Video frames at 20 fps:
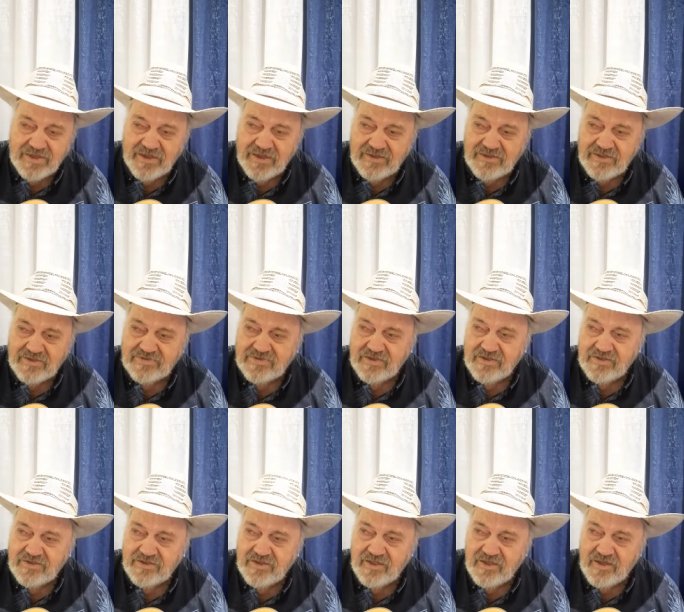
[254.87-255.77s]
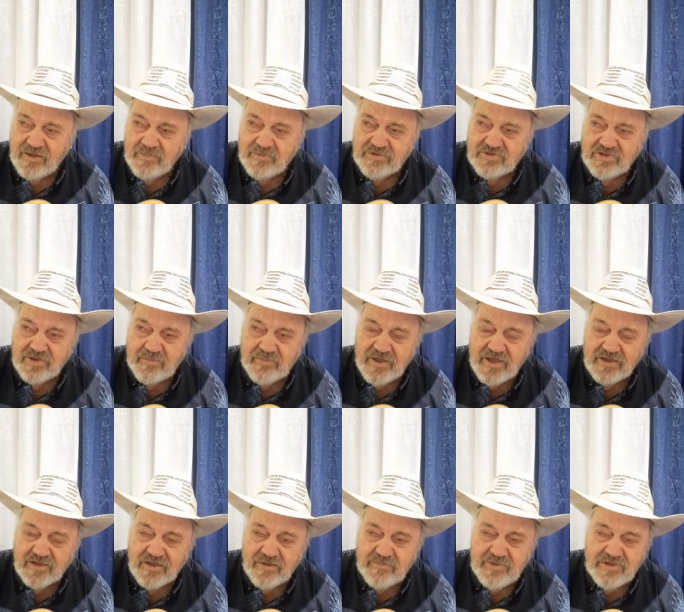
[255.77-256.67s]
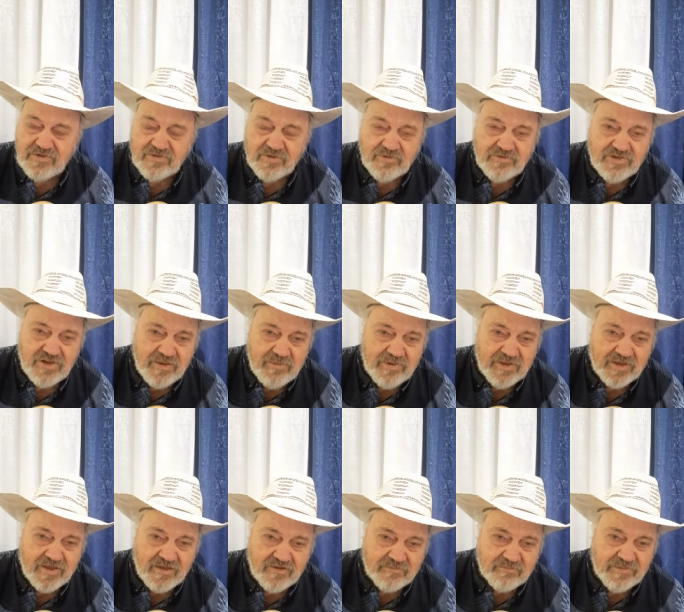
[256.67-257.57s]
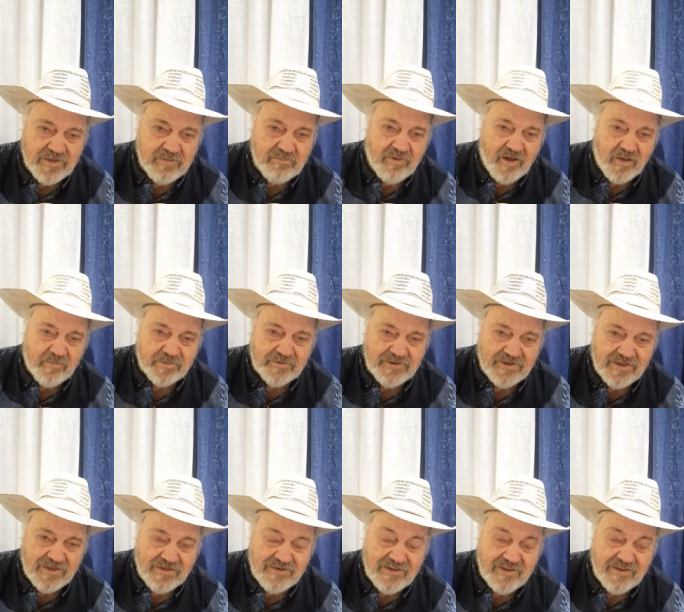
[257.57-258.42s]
And they said, "No, but somebody come in." So Jimmy comes bebopping in.